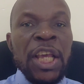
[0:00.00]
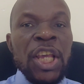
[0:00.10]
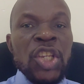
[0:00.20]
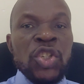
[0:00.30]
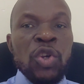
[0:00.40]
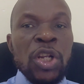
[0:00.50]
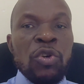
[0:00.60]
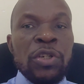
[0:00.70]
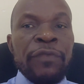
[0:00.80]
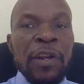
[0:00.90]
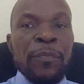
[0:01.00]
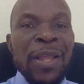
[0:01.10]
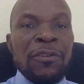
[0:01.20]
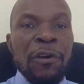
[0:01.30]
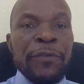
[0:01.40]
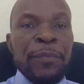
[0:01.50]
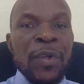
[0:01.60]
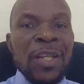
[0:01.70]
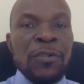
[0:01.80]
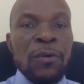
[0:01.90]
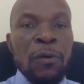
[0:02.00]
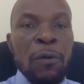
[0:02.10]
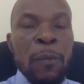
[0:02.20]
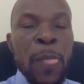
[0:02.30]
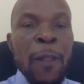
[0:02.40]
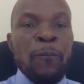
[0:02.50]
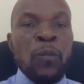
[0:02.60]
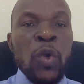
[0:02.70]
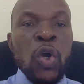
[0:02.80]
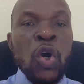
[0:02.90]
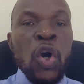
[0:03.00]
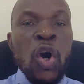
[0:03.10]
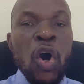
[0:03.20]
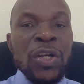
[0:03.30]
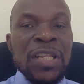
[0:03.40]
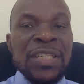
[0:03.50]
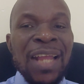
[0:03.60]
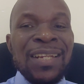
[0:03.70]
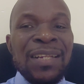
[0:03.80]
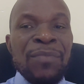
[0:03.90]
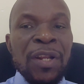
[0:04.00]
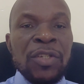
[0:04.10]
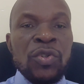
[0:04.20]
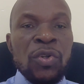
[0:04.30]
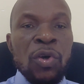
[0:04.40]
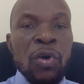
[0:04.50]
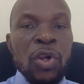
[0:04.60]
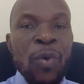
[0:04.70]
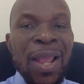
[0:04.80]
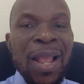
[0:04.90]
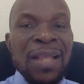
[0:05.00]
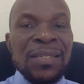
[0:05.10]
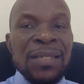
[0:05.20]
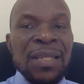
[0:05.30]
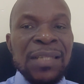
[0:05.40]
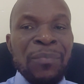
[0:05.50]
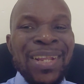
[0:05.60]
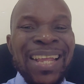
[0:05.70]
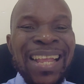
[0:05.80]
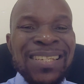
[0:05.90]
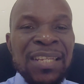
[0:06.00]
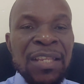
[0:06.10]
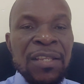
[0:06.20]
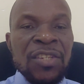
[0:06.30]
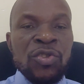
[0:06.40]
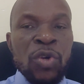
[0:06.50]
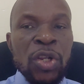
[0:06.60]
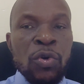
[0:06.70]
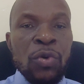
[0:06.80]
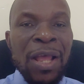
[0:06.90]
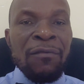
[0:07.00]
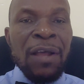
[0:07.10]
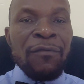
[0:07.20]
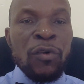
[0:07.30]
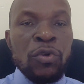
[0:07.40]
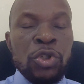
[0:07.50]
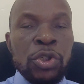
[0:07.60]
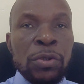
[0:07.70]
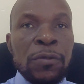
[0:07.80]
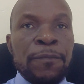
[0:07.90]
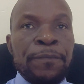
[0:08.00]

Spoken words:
Historical development of immigration law. Understanding immigration law requires examining its historical evolution.